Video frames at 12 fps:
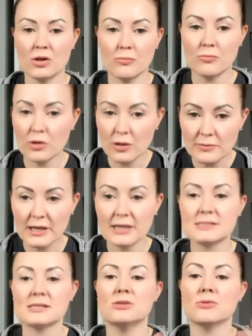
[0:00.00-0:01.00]
put up
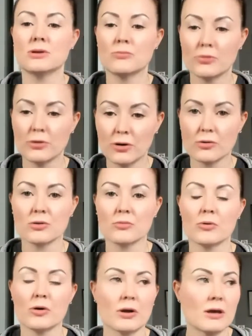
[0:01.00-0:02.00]
links and you can pre-order the
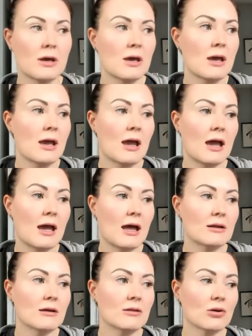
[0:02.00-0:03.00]
book.
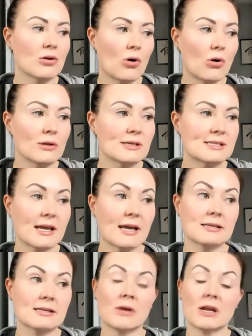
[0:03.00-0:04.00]
And the goal is to get
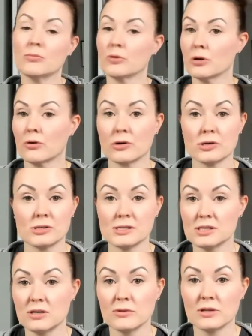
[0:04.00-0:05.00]
as many pre-orders as
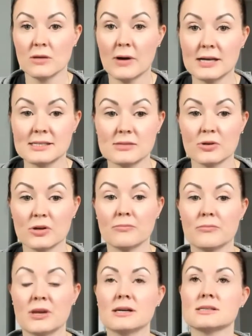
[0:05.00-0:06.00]
humanly possible,
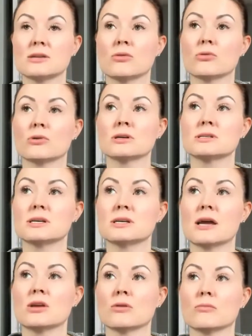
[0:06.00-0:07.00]
because in order to
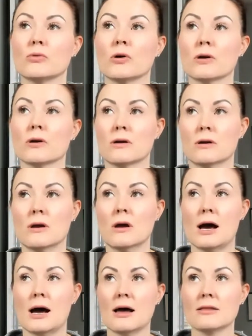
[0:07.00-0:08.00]
get your book
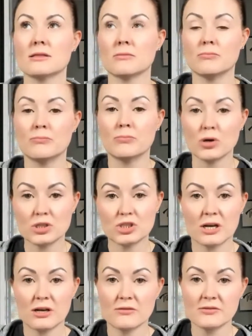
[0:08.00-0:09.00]
on the
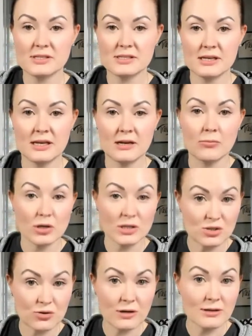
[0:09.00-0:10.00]
bookshelves in a
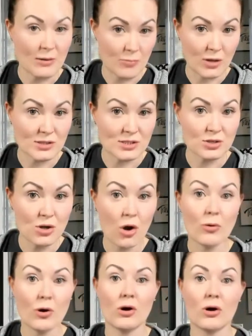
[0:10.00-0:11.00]
bookstore like Barnes &
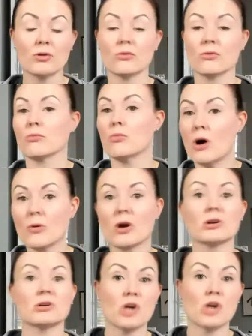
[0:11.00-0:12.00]
Noble or
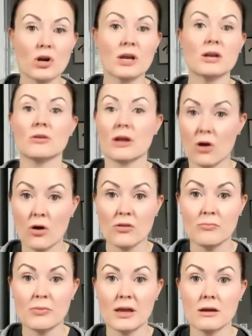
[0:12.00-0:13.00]
Walmart or Target or like all the
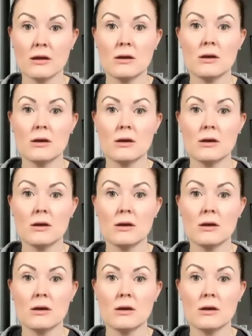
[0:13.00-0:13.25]
big,